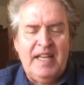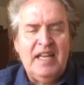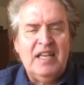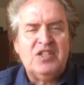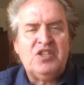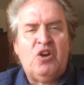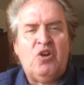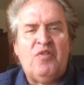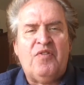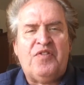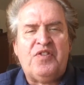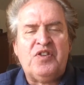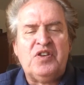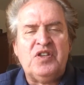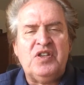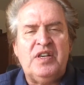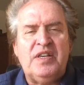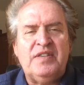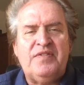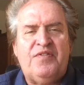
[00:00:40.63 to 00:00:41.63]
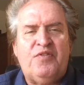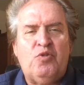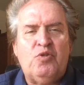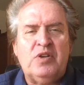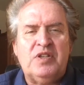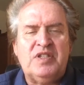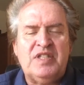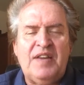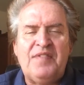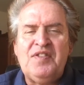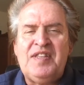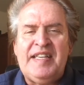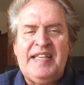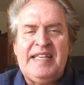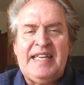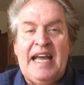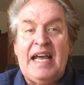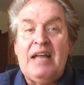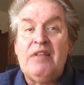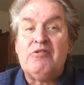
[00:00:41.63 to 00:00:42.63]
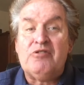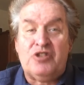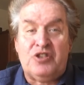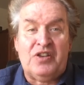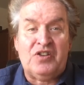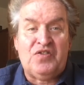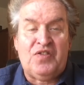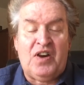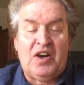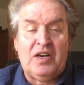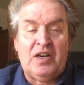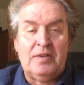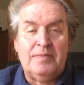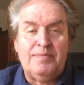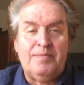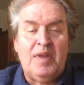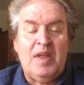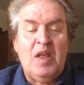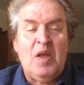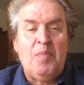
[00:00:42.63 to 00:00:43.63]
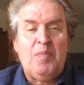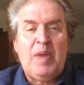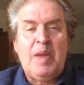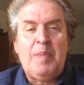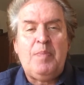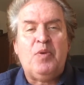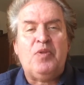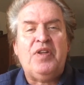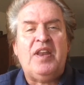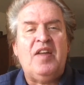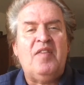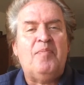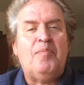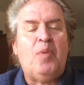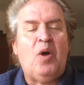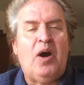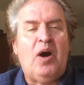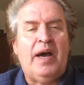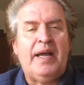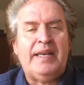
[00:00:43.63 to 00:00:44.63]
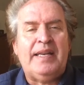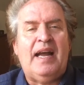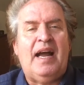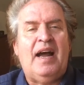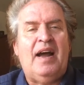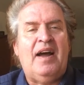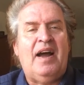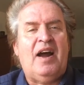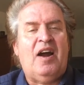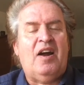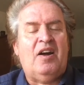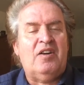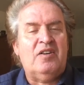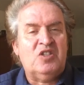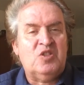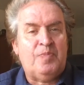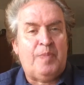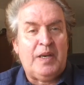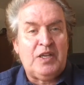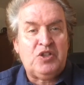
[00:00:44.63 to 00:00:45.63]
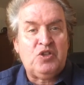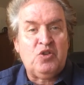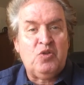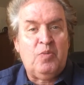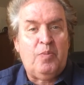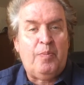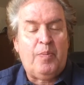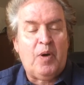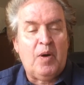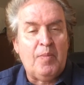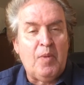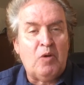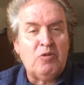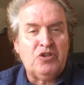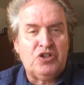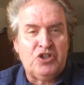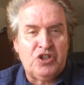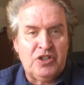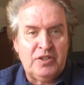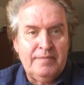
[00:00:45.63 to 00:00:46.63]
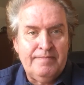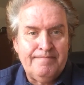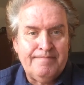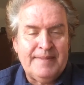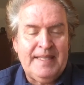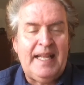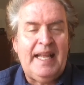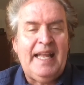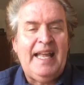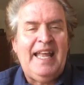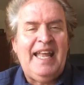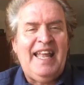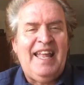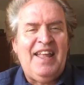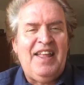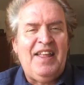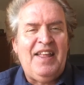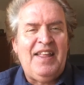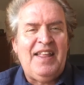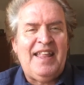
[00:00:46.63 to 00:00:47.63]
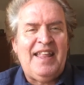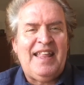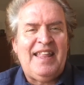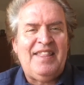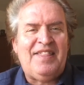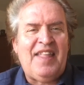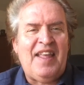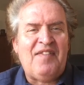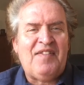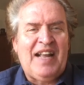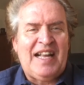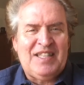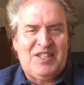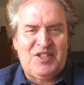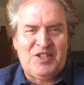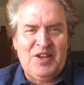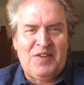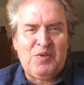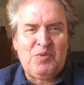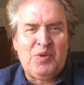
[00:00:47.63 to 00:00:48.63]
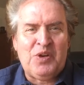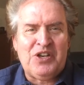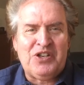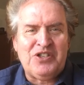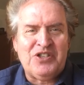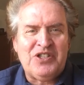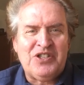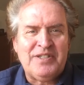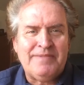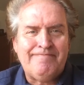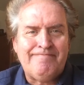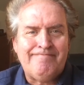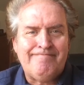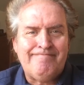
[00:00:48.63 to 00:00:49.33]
So for, for seventeen dollars thus far, people that have bought our special promotion, they've got seven winners.